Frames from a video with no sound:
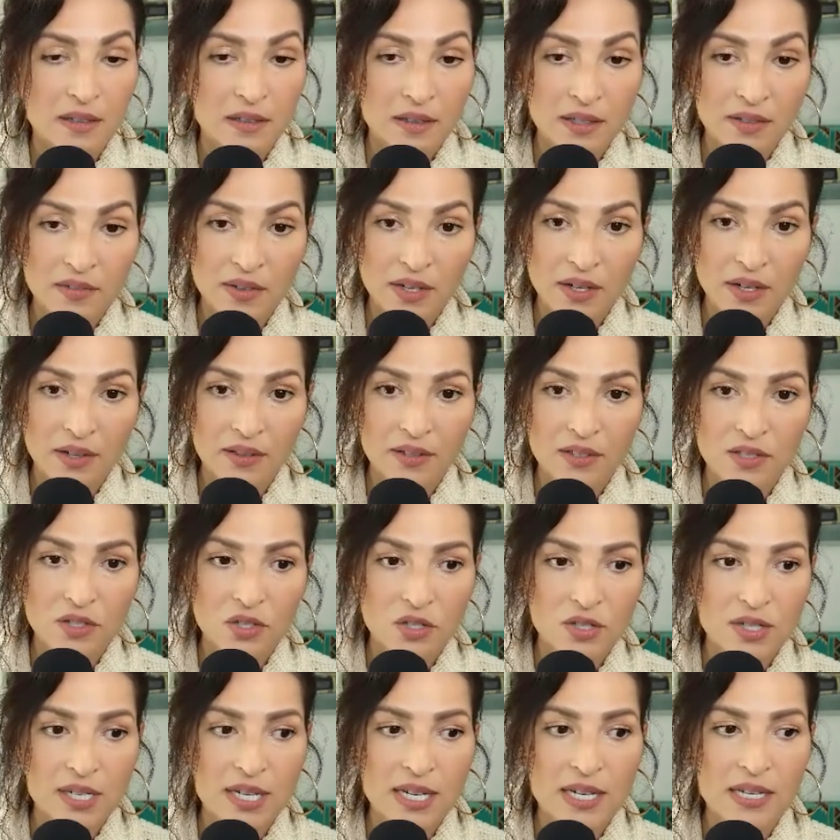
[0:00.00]
living on the
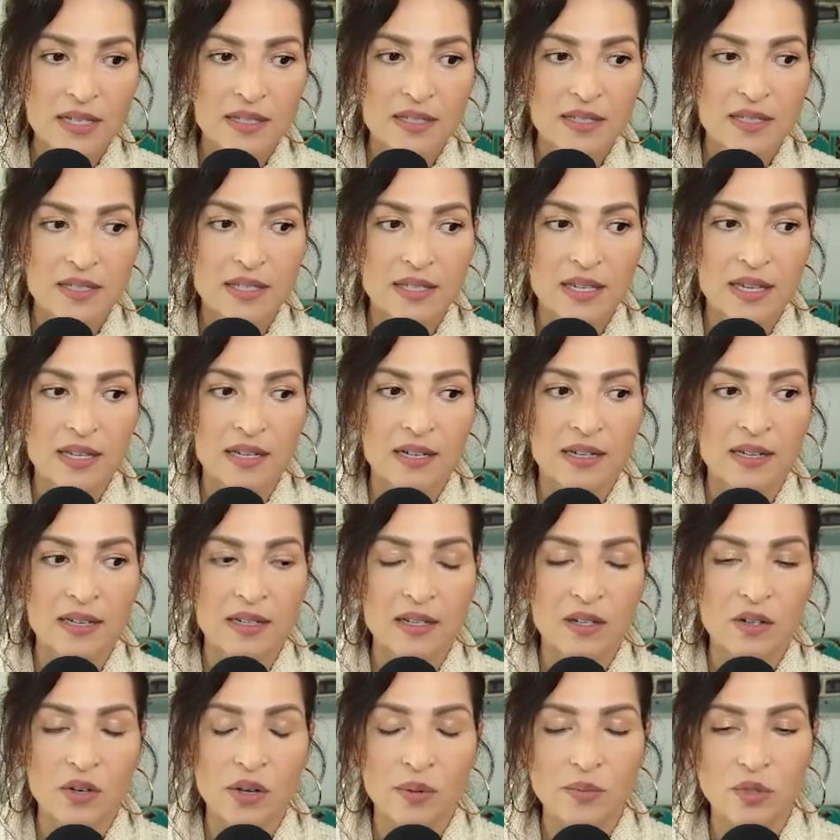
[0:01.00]
streets
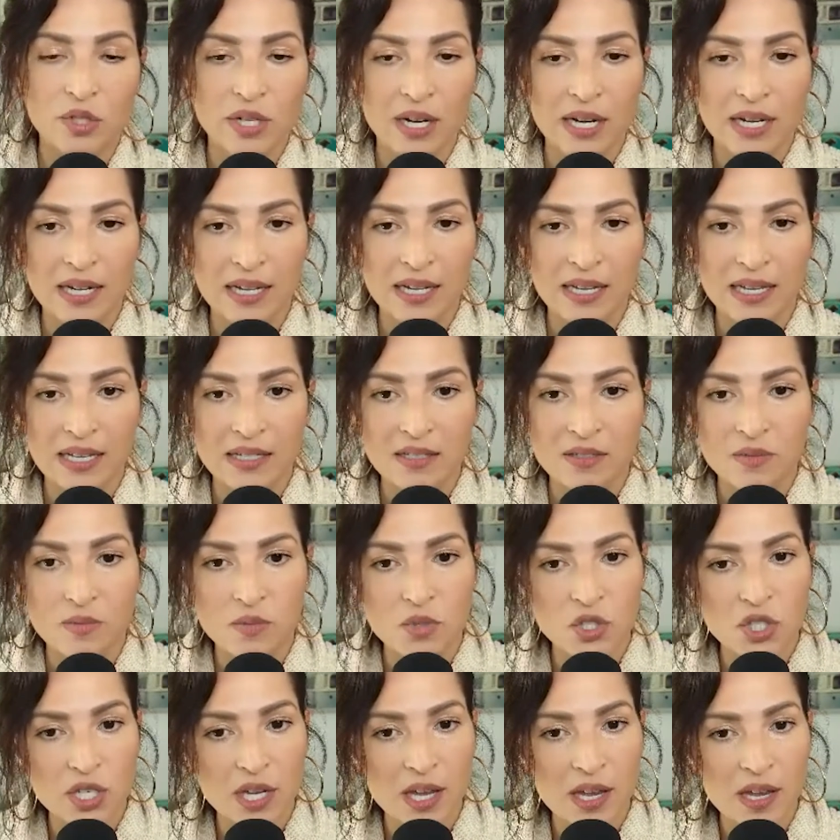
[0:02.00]
and you know i'm trying to get
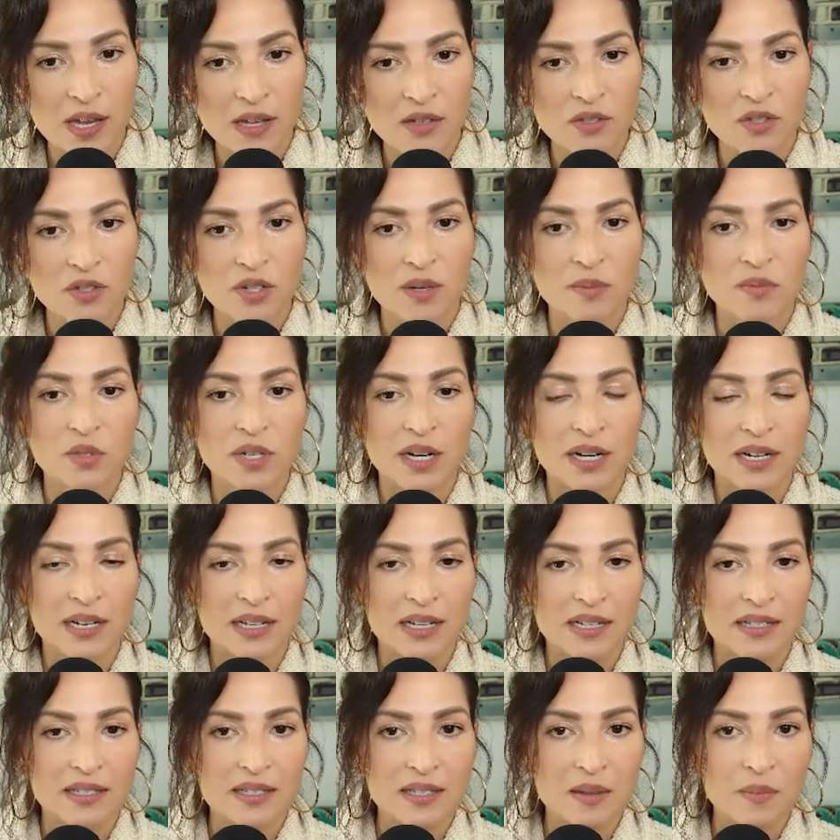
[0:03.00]
some change or i'm trying to
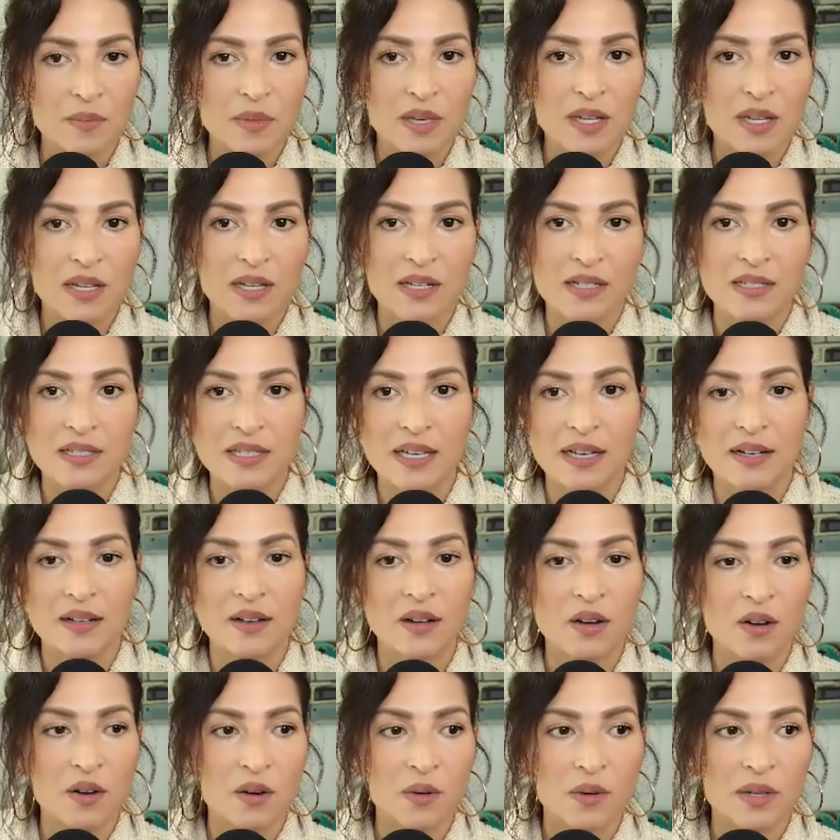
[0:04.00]
get something and it's like
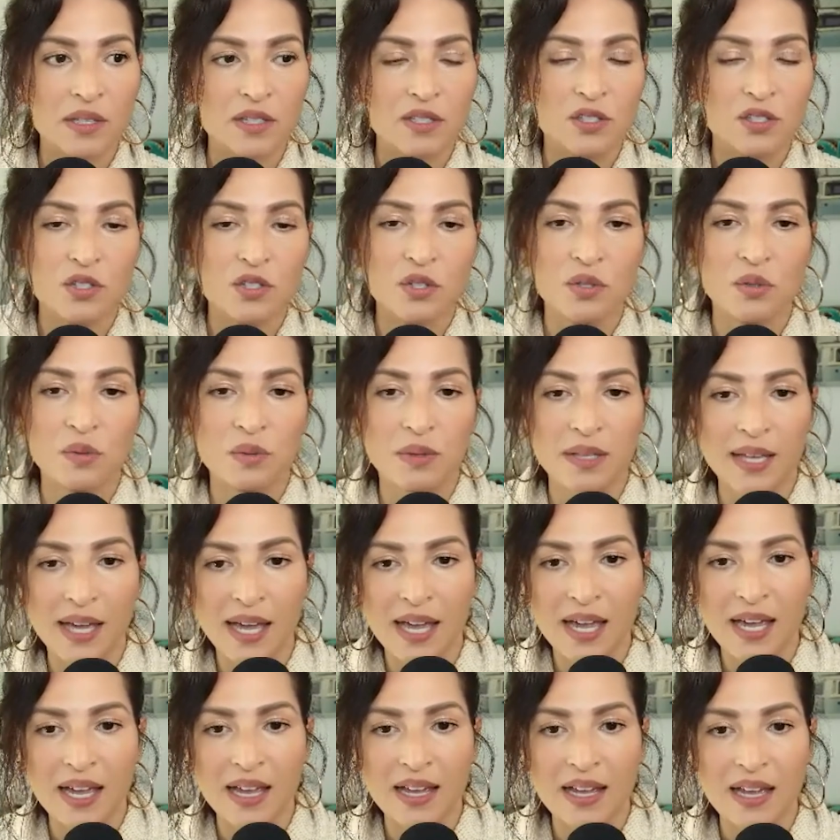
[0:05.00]
oh it's too
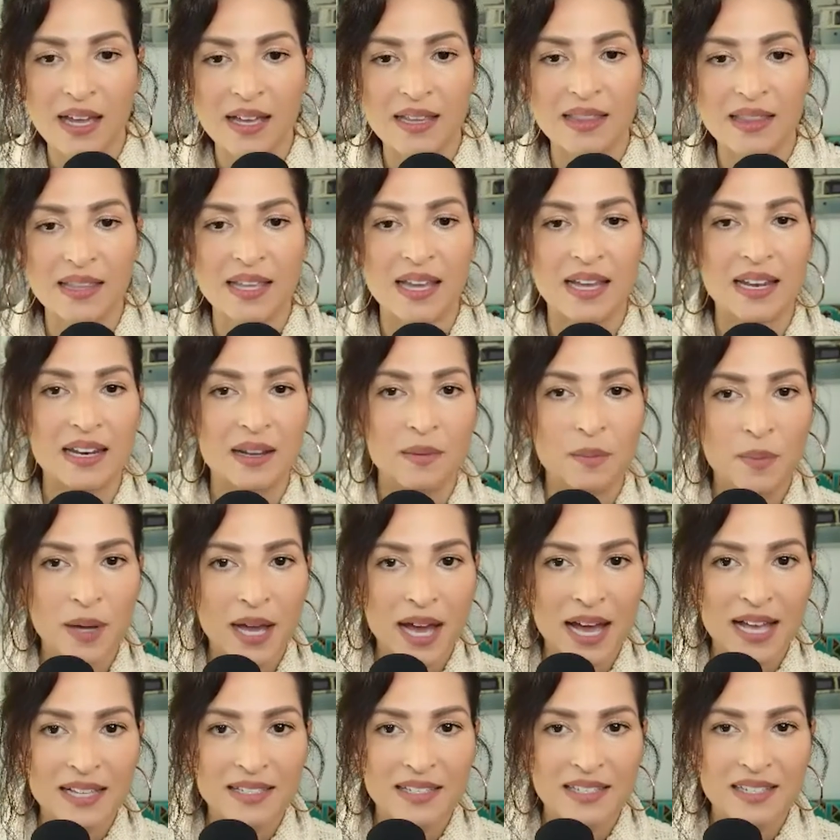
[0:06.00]
late and then it
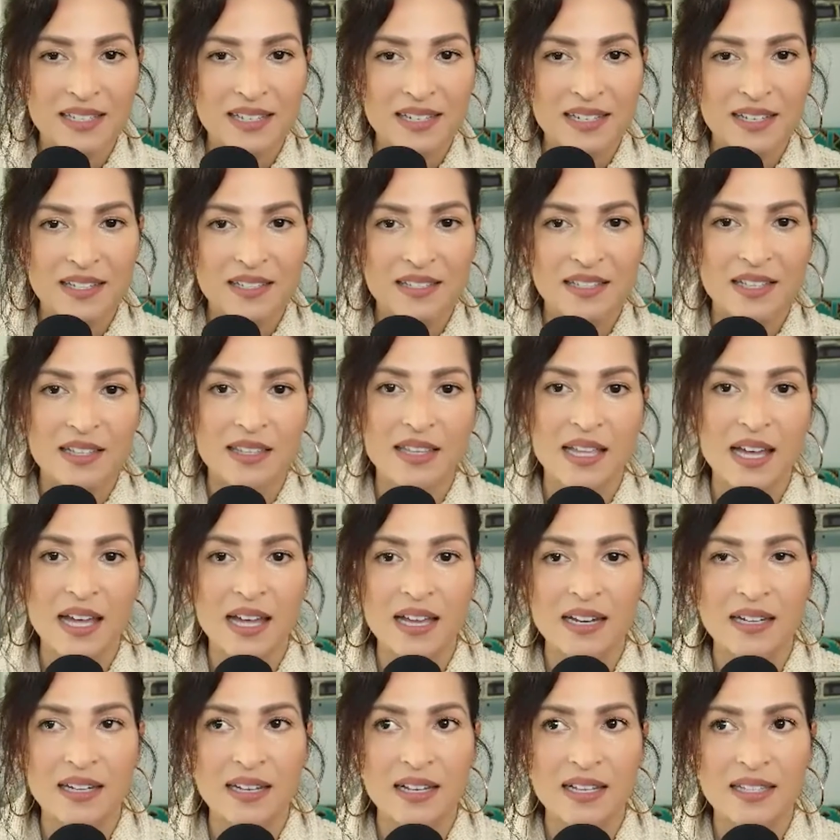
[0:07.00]
passes and
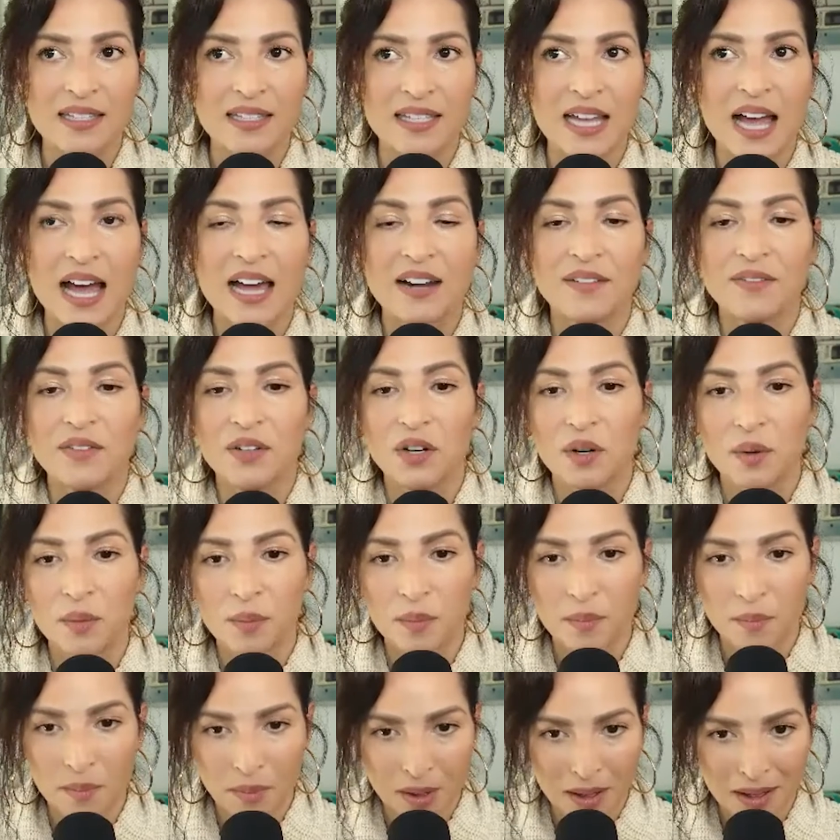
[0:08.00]
then it's out of
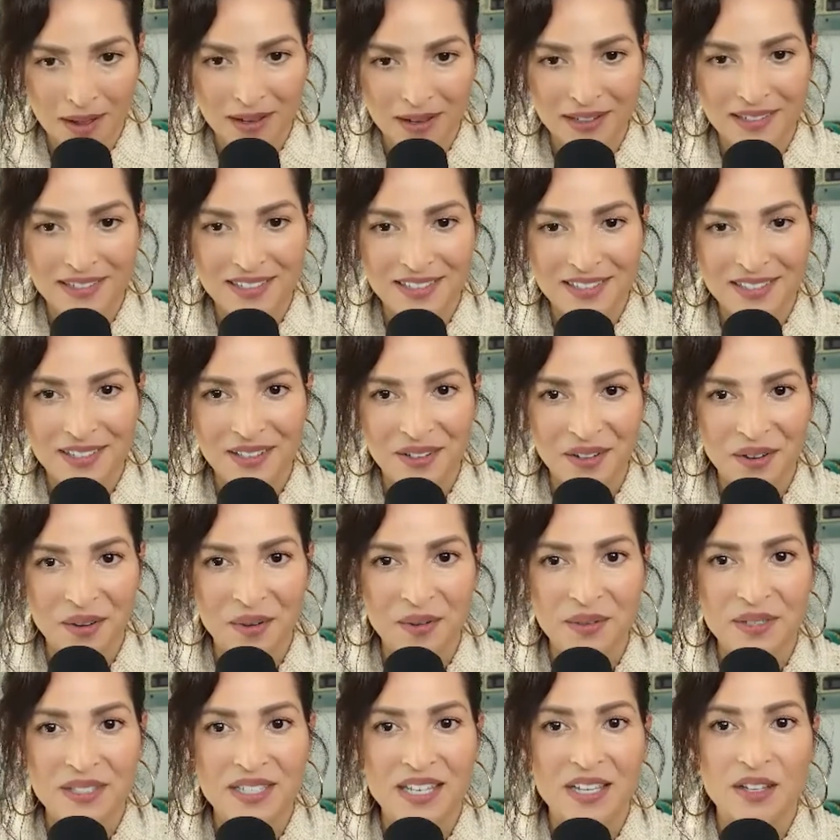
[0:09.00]
your mind you
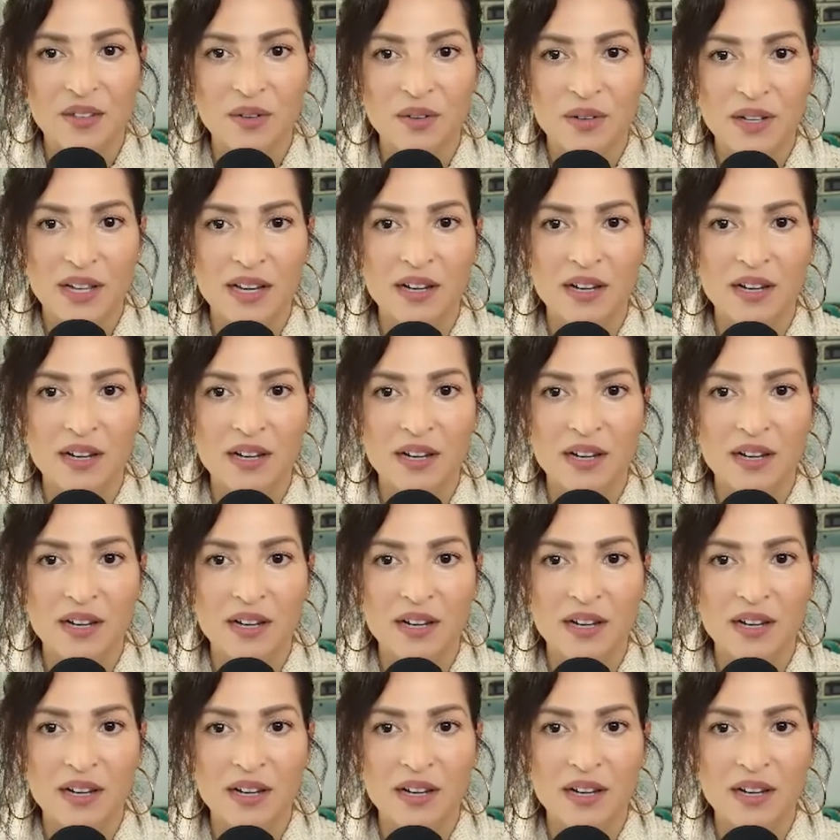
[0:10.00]
know it's like you mm-hmm.